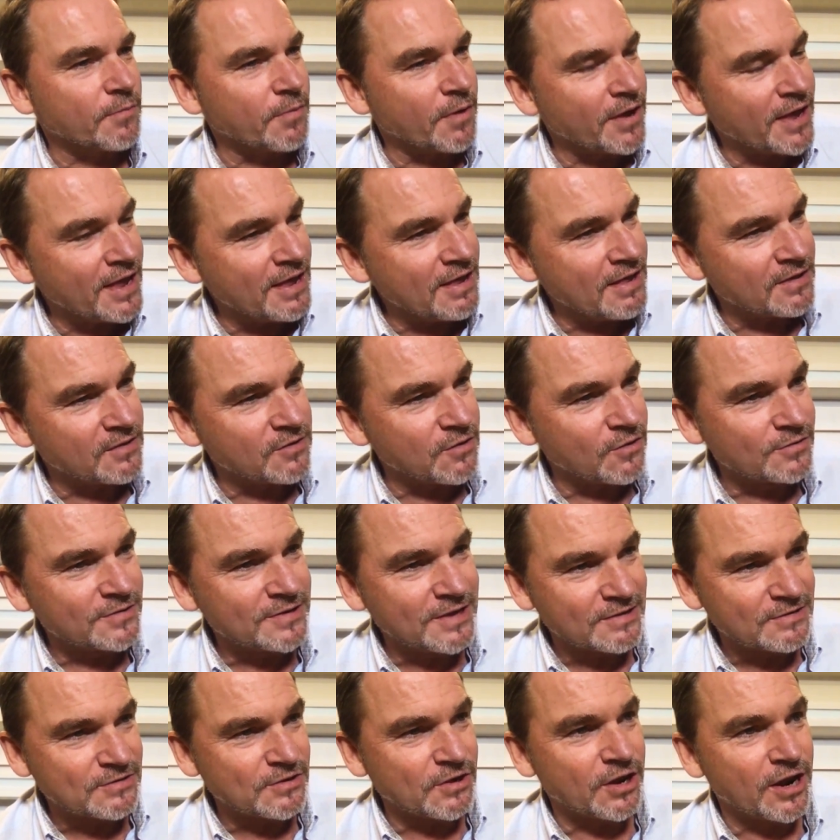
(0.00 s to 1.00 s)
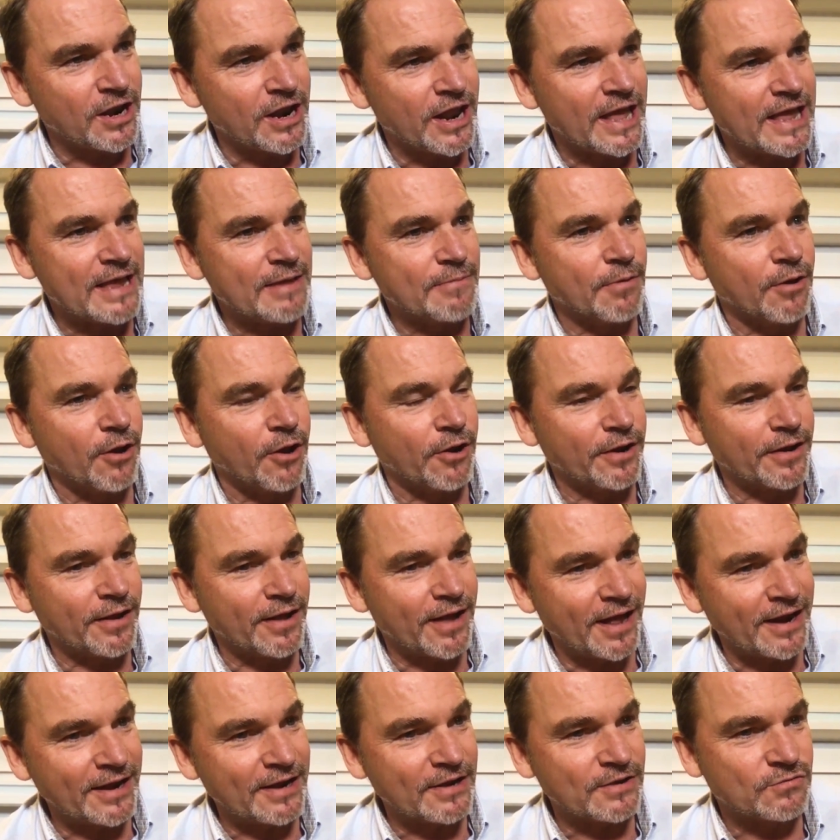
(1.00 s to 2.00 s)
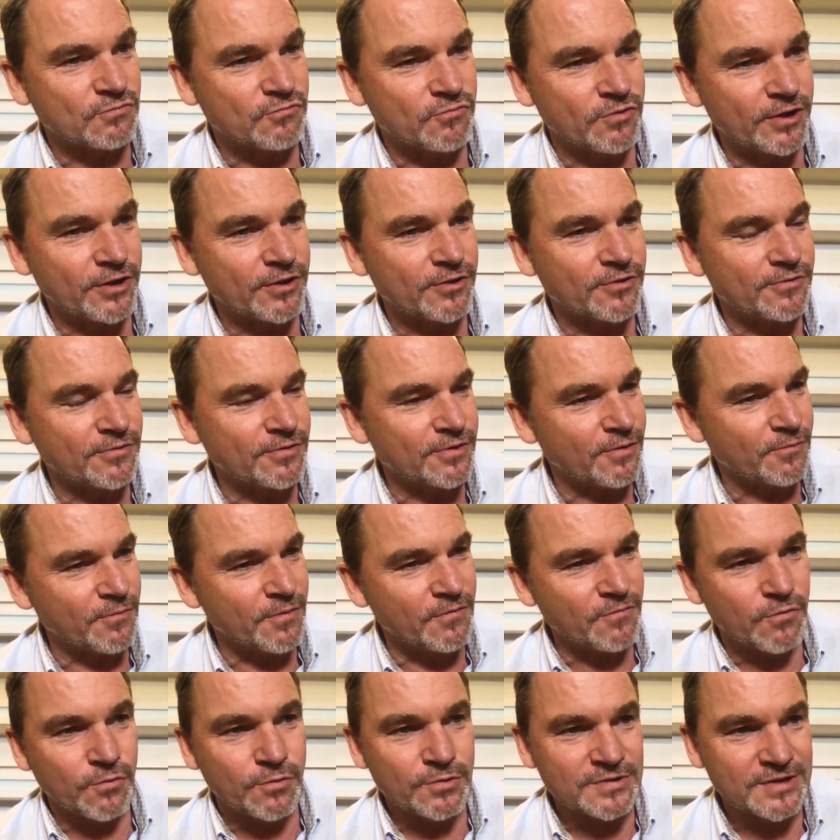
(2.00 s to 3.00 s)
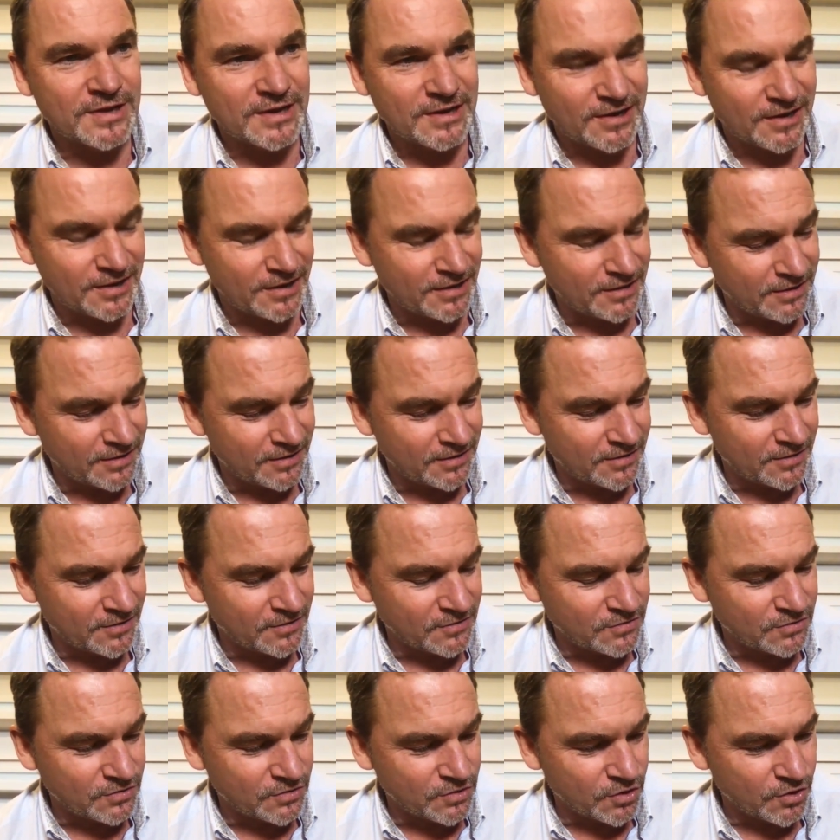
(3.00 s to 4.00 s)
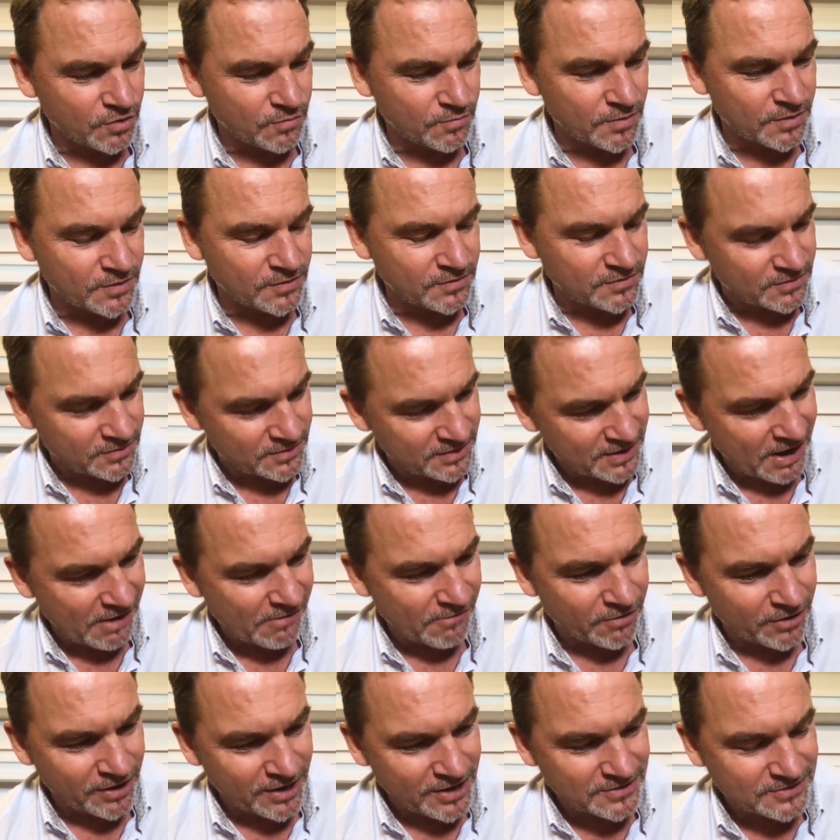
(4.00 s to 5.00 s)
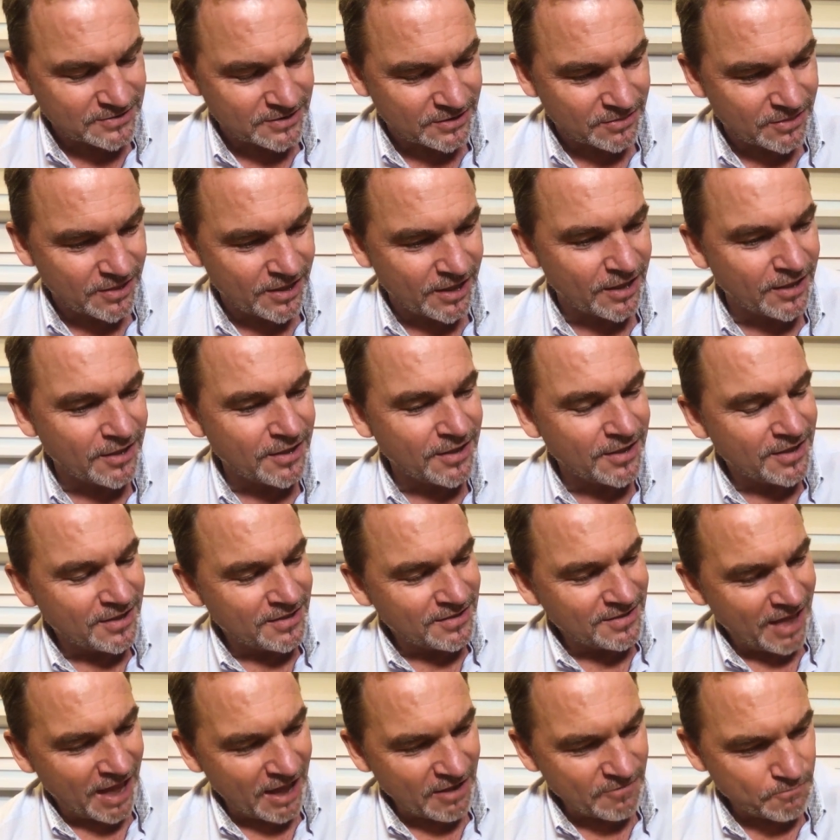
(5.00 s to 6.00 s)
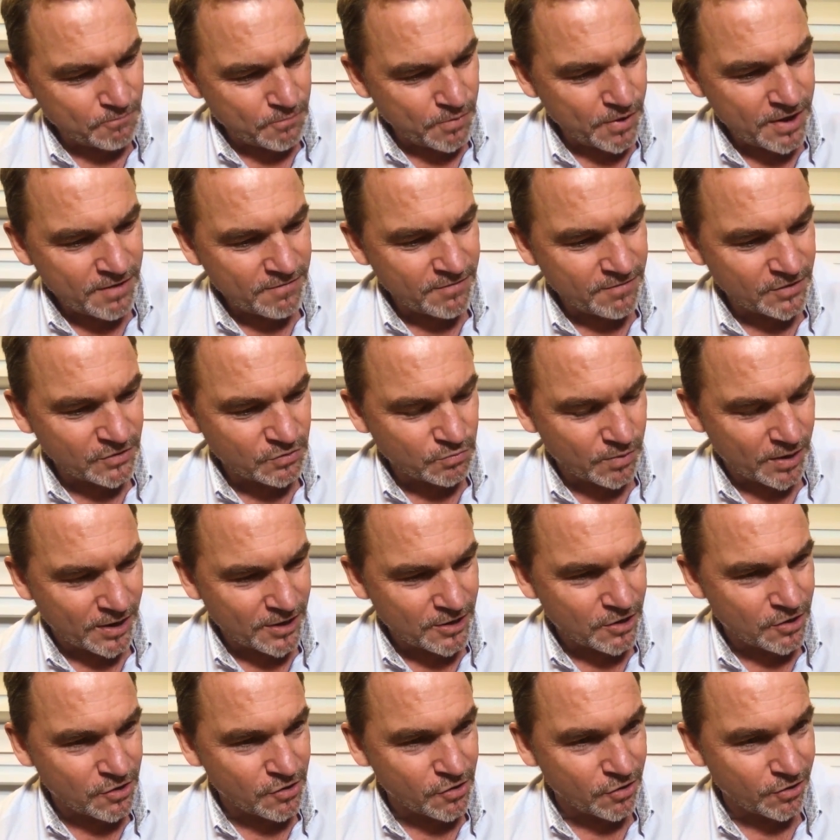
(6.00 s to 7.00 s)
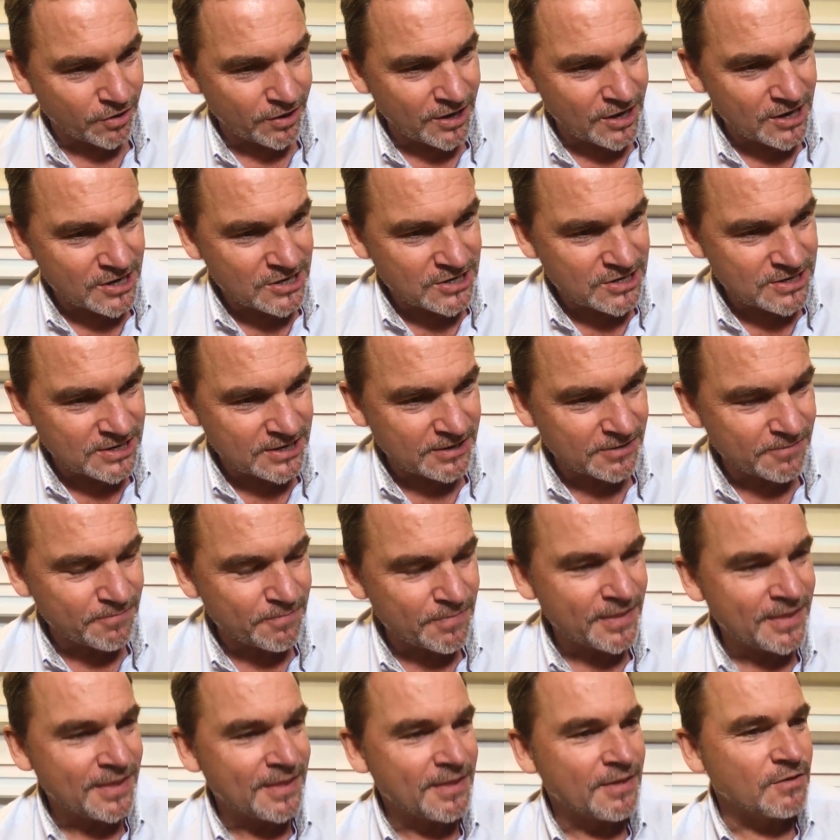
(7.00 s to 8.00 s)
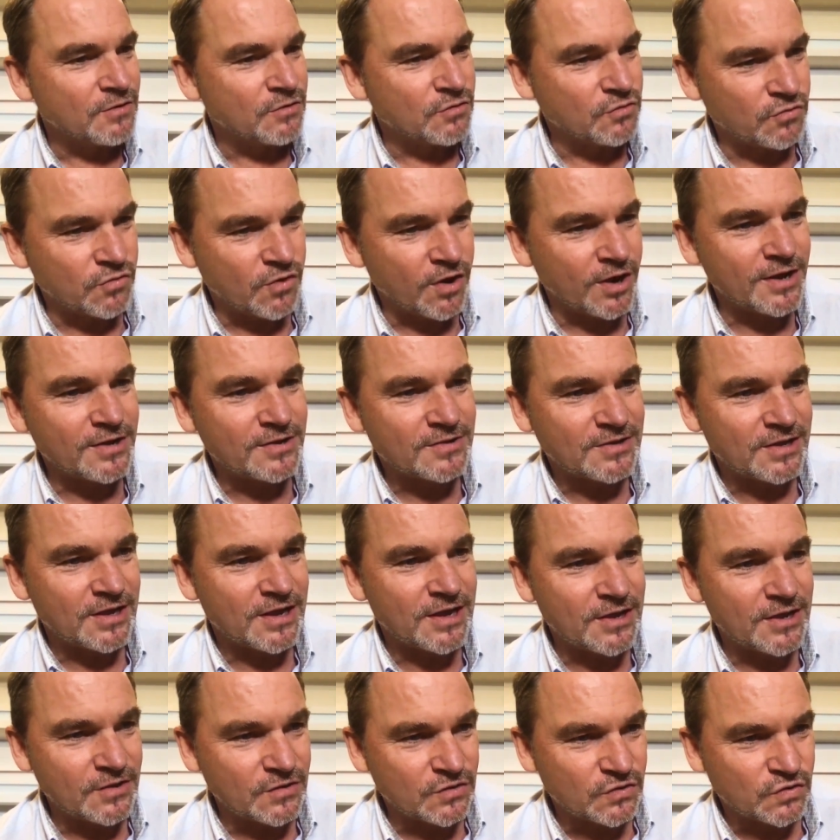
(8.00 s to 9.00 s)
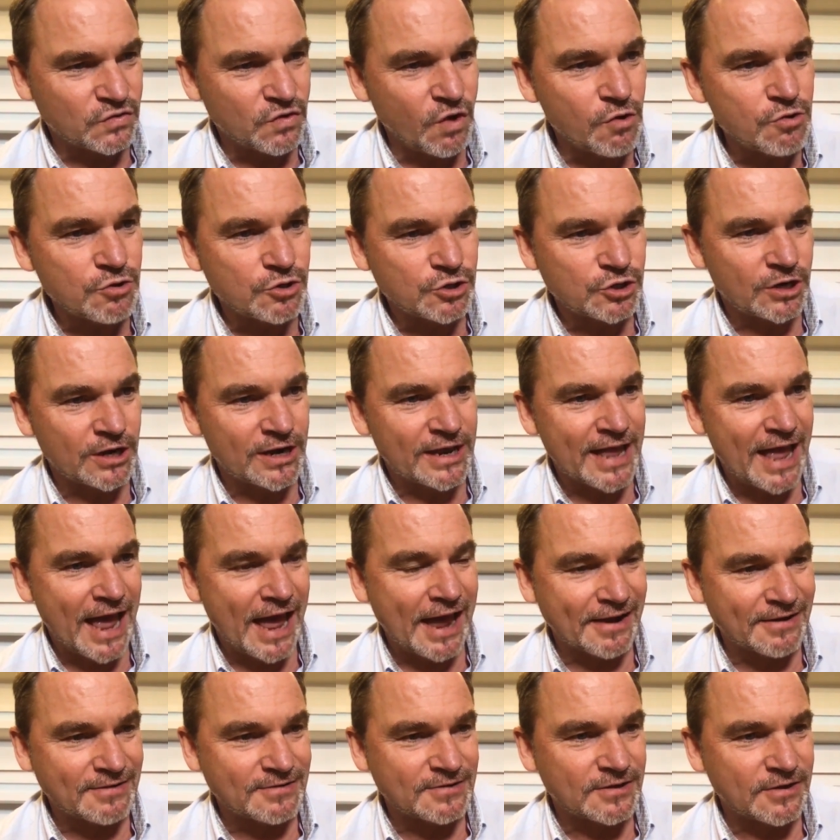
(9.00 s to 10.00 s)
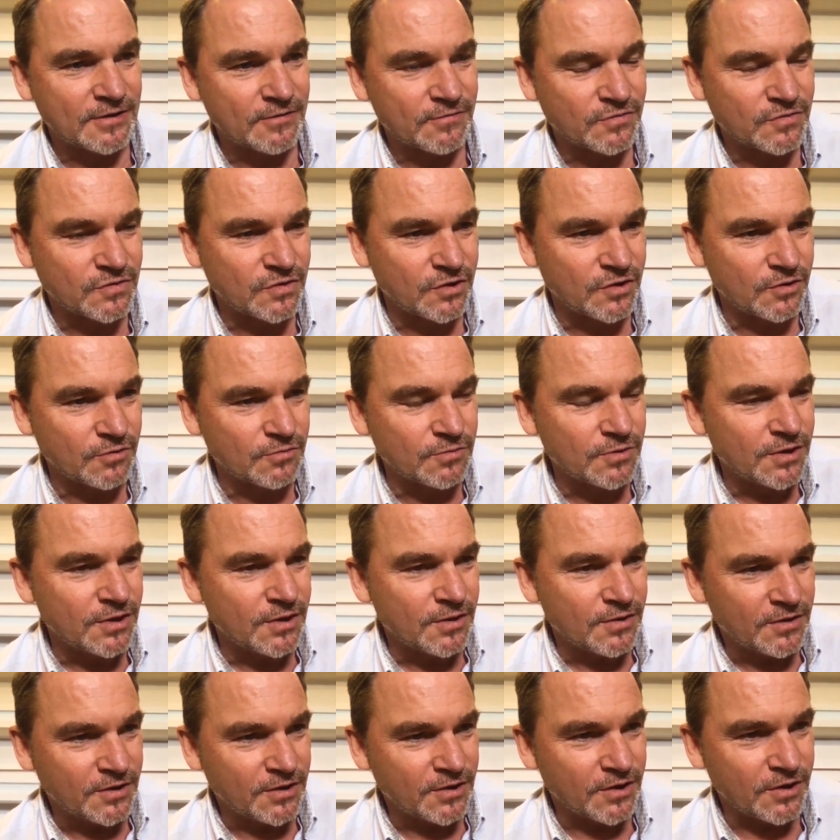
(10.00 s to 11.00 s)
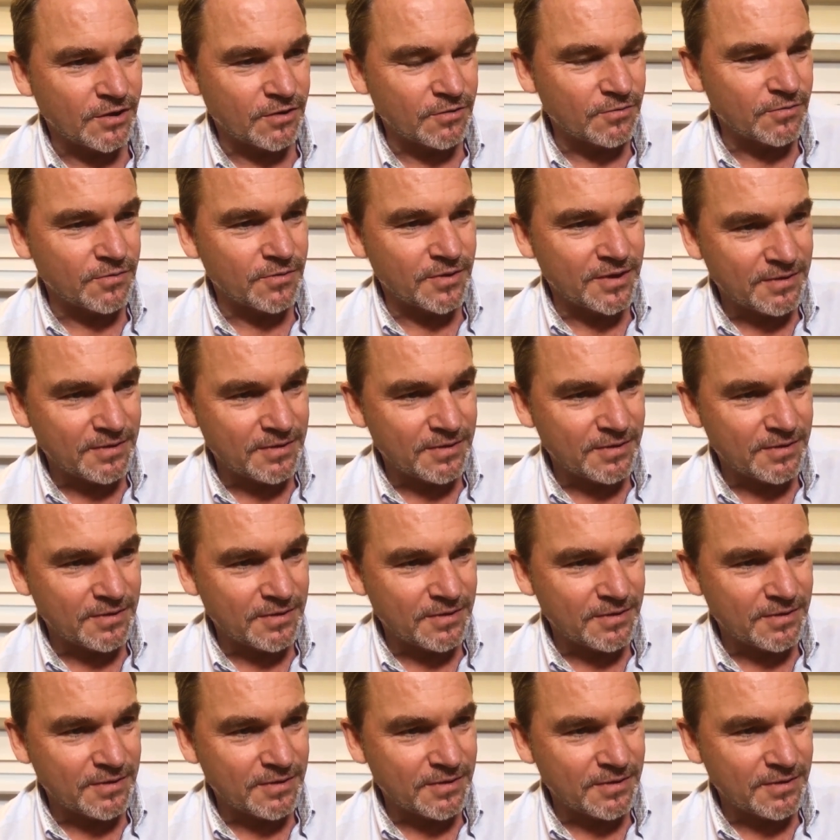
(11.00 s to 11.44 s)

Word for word: But eat, as long as it hasn't got a label on it and it's real, and we've always eaten it as humans. Carry on eating that. Have periods where you're not eating. Try and stay socially active. So, you know,